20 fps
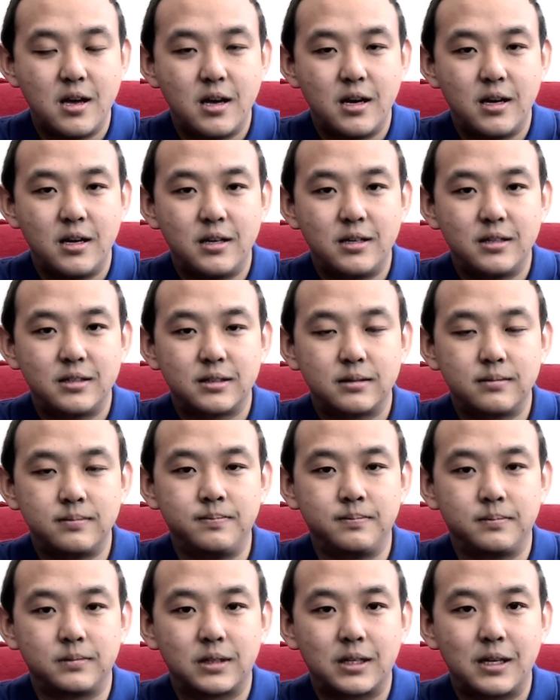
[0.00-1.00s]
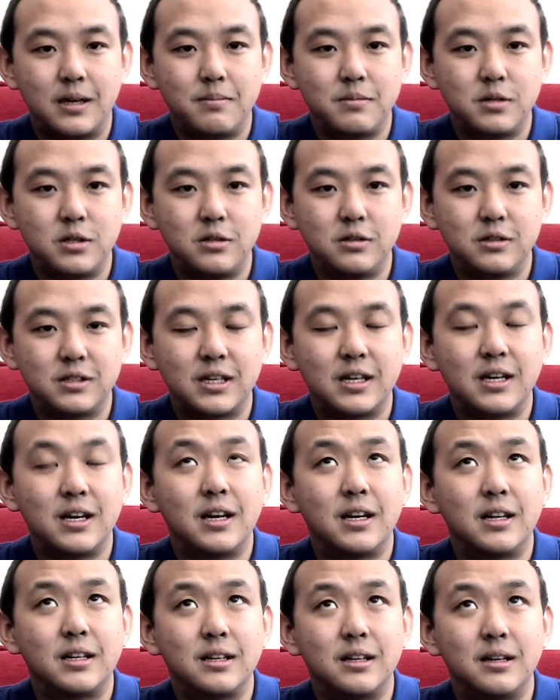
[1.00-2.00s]
Came to UK
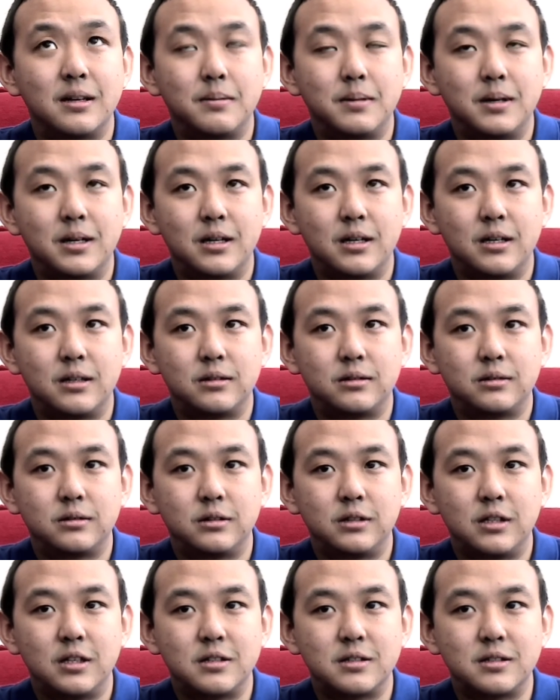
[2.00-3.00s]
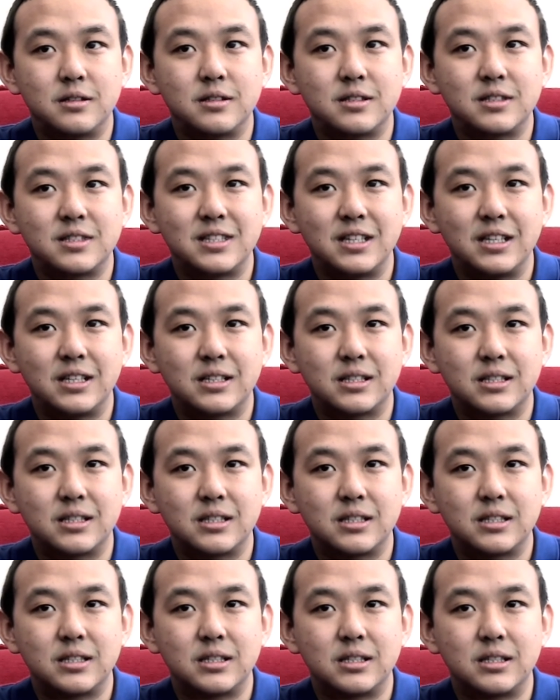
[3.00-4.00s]
at about
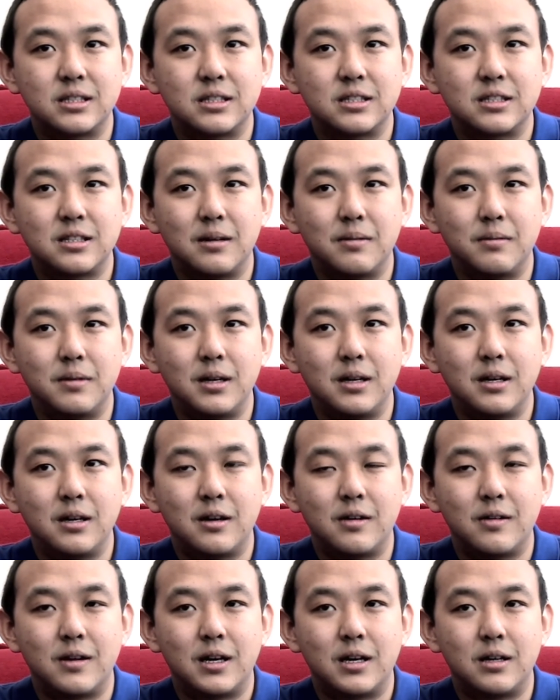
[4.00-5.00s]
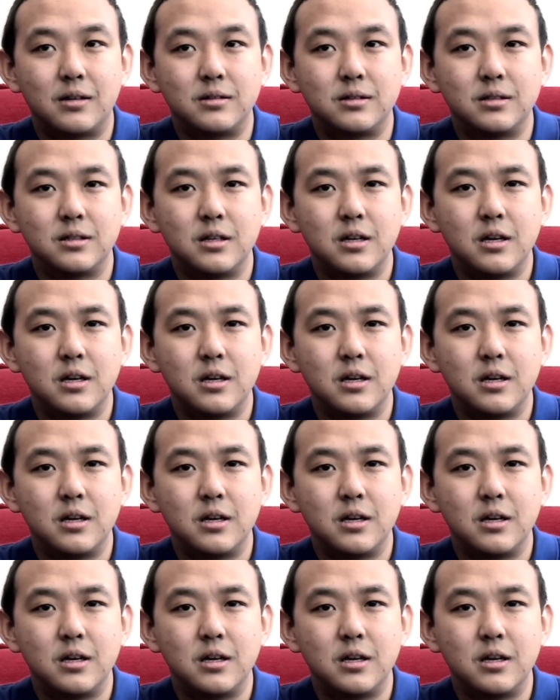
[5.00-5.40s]
2006, somewhere around